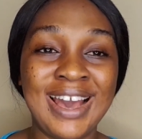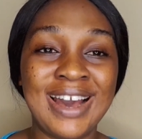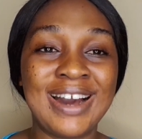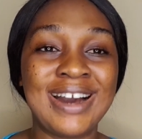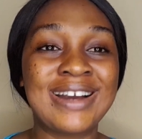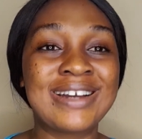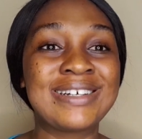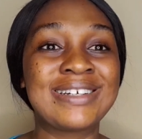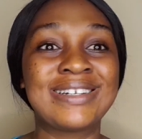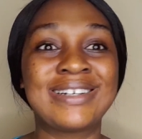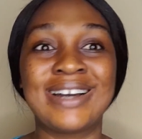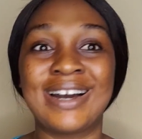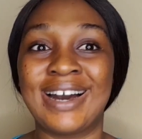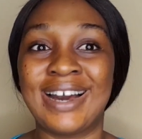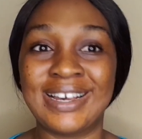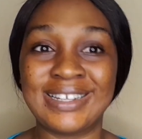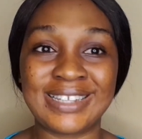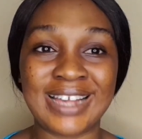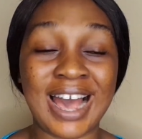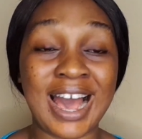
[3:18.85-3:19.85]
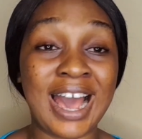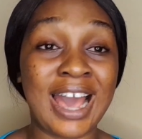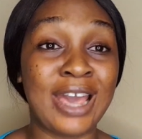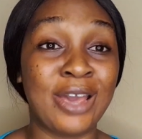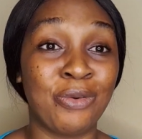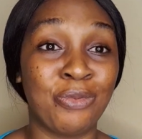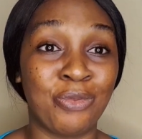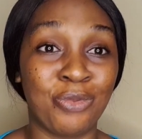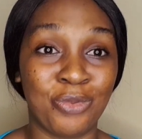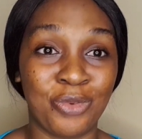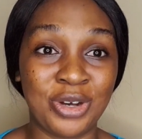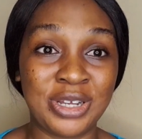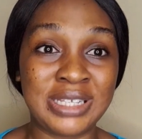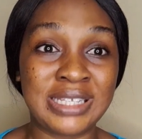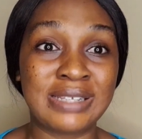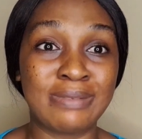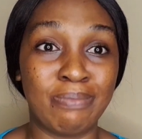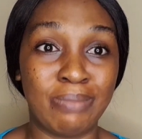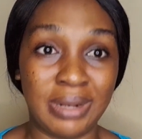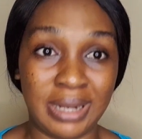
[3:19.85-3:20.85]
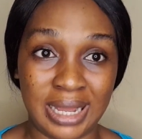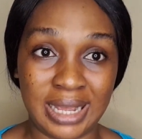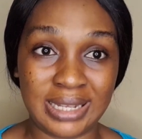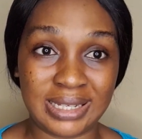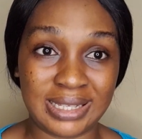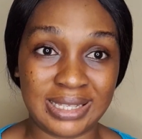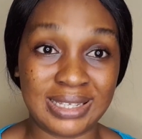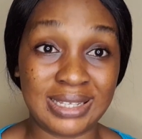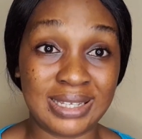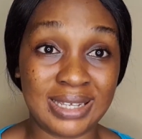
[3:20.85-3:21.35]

And guys, I was blessed.